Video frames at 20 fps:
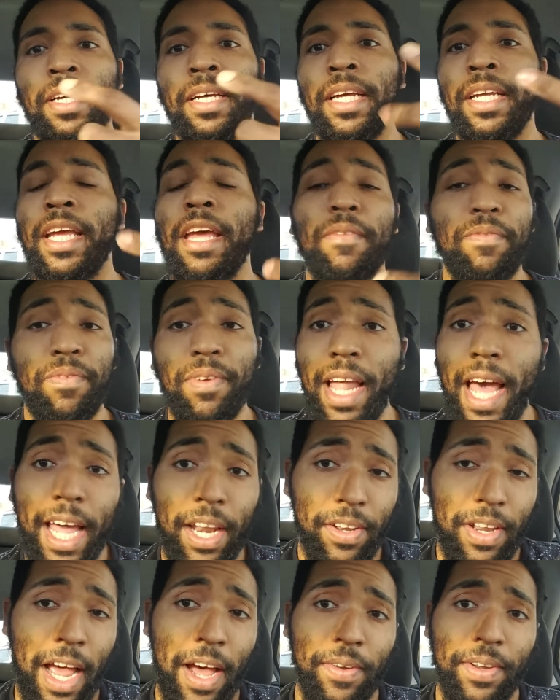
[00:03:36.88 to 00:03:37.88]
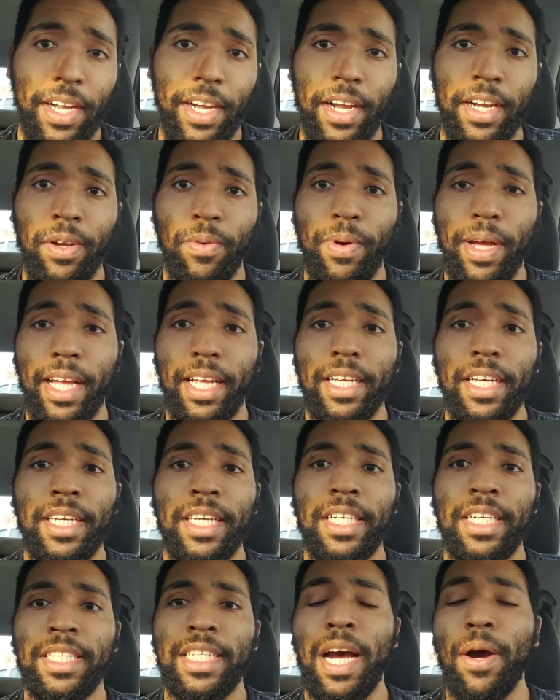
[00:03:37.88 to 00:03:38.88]
get flattened out there in a way.
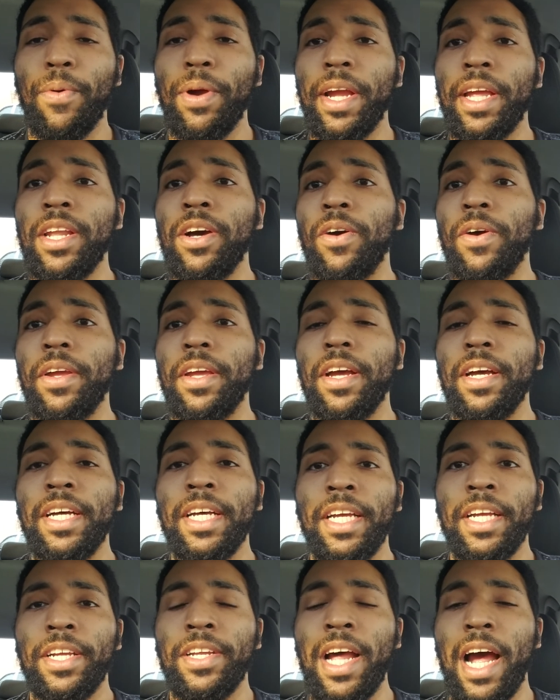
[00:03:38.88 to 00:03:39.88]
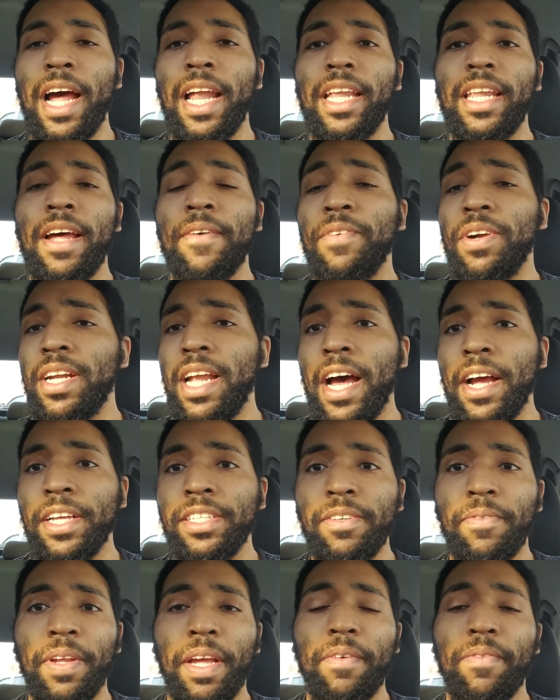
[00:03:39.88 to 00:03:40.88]
Not where, you're not letting allow
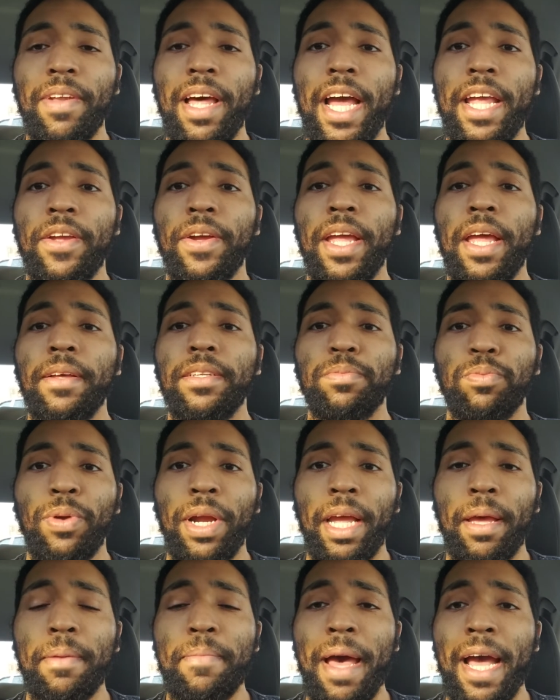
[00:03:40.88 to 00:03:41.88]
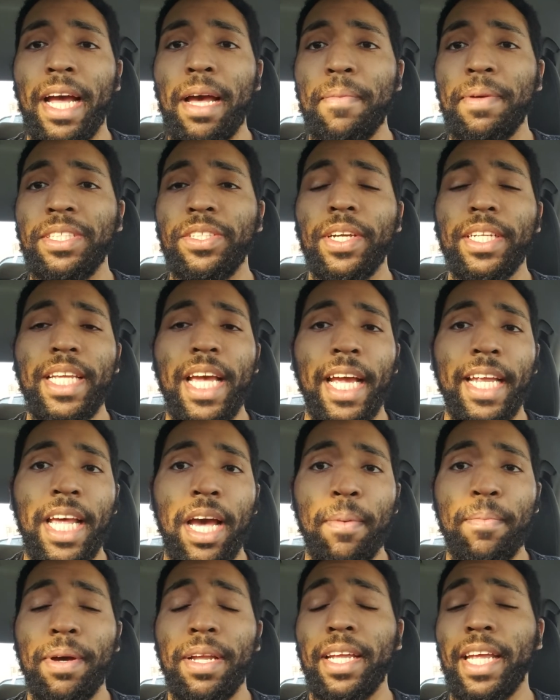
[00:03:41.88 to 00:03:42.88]
yourself to get flat. You keep springing back up and you get taken
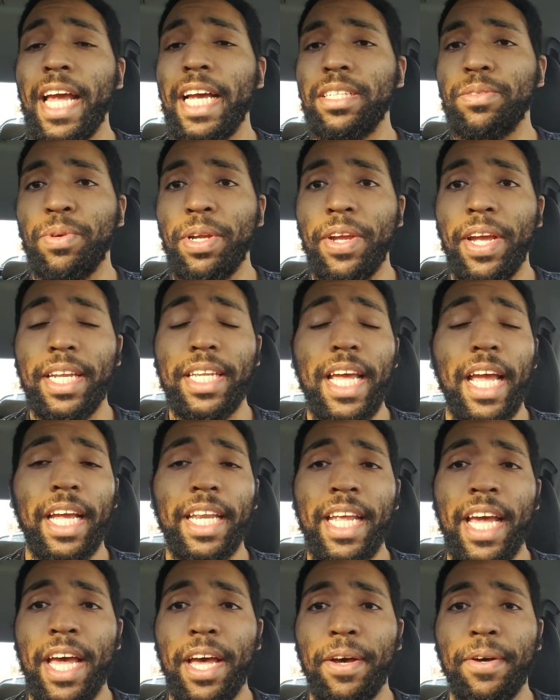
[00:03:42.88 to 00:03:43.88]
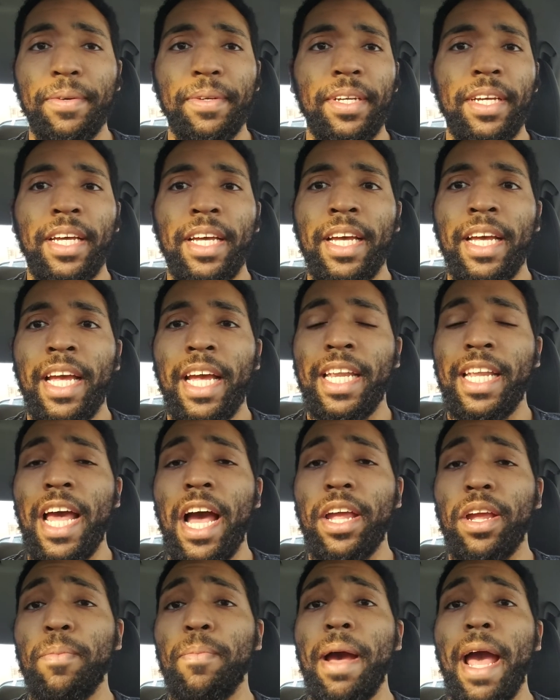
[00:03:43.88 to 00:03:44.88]
down, but in case where you get taken down, and now
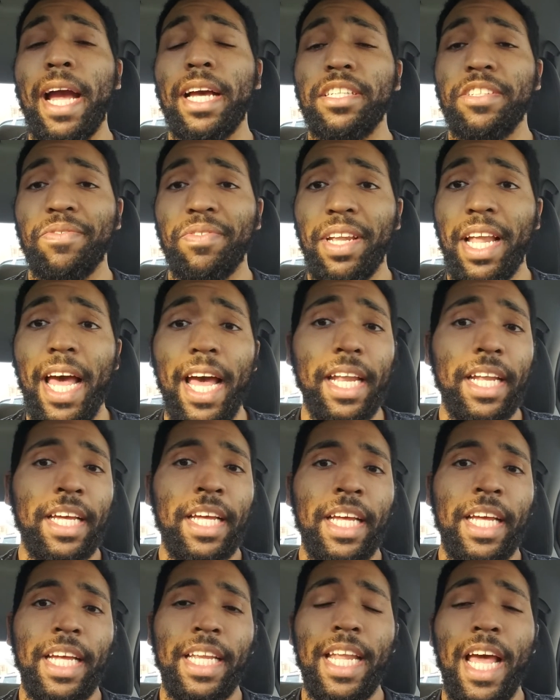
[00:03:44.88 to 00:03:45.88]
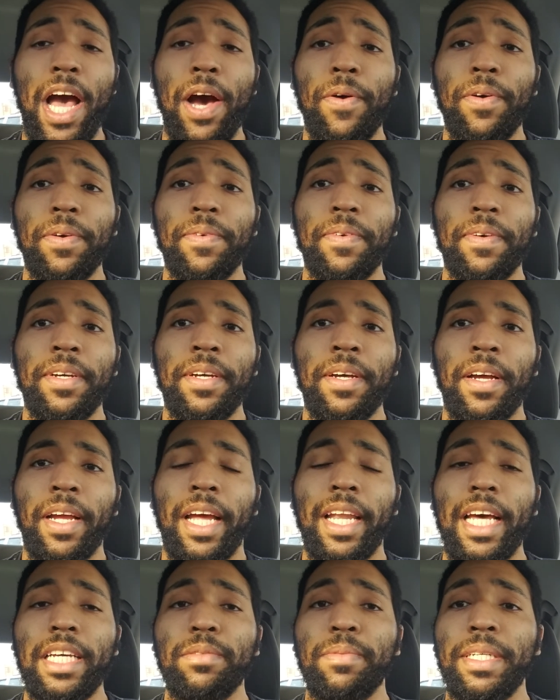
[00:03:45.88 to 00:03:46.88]
your back is flat, and now
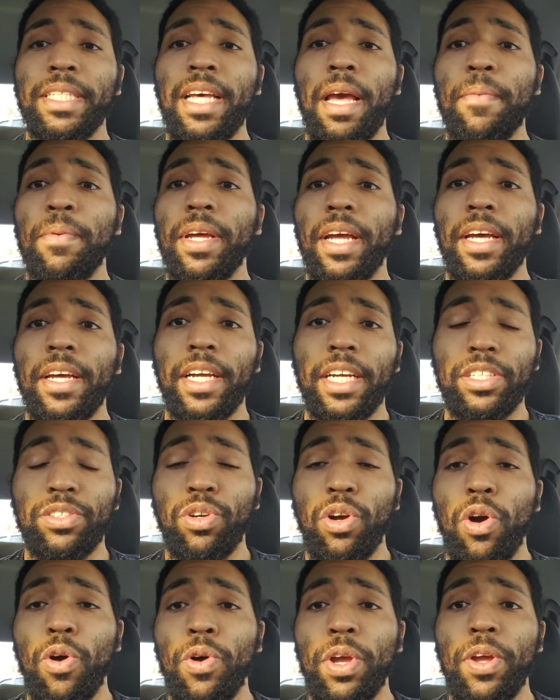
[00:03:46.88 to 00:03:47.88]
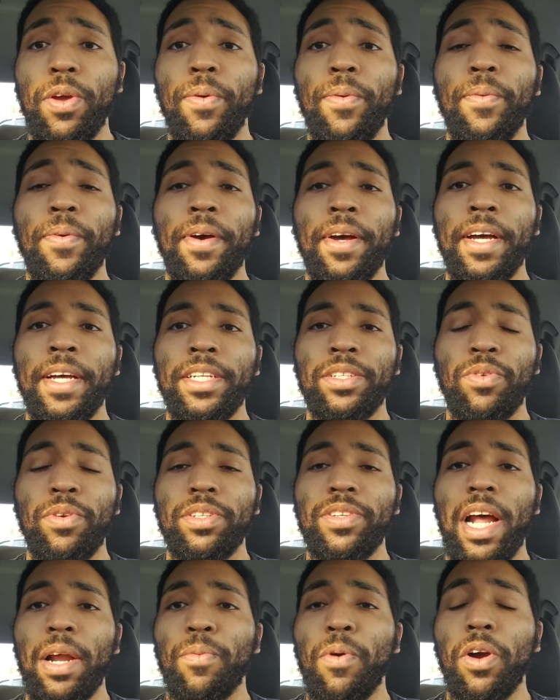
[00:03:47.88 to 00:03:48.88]
Gillespie is able to control you,
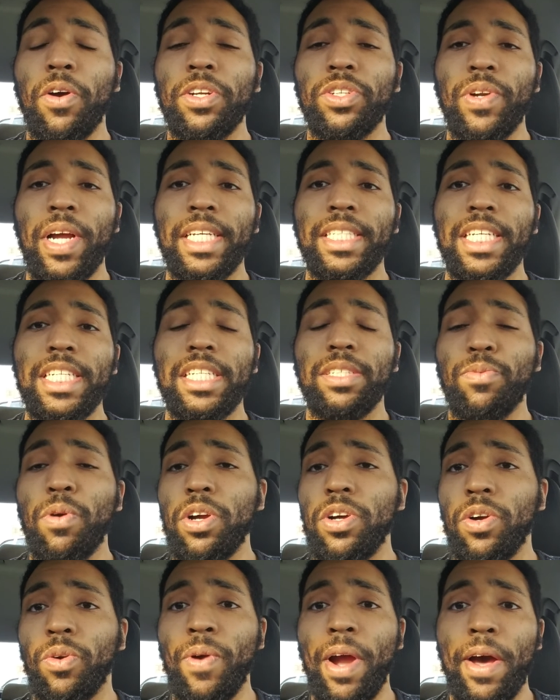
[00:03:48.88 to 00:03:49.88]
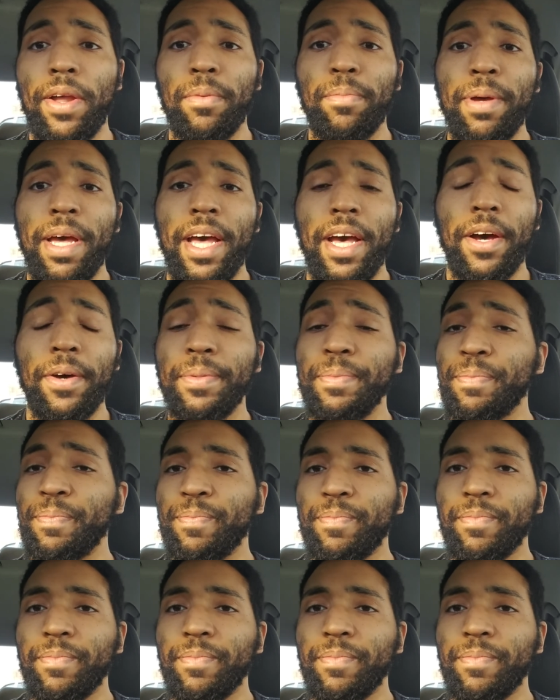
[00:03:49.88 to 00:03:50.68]
try to work on transition, work on ground and pound,